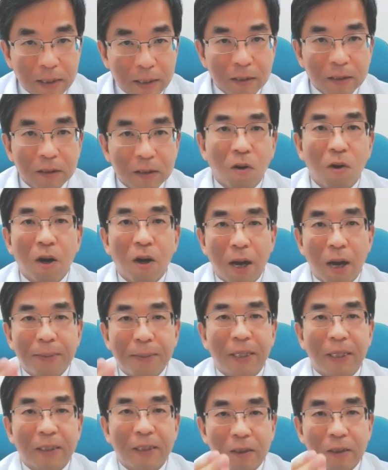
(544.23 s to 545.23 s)
So
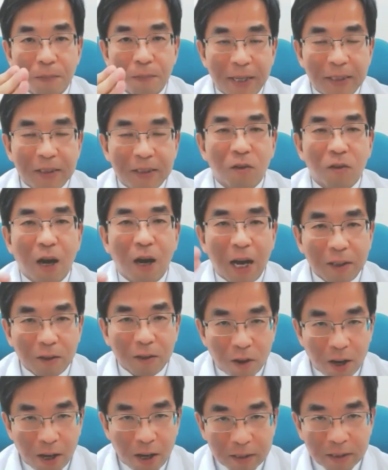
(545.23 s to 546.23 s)
evidence-based
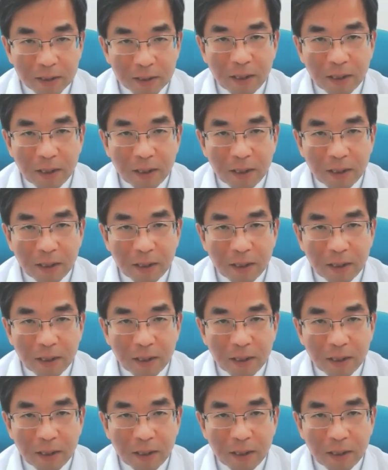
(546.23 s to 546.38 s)
guidelines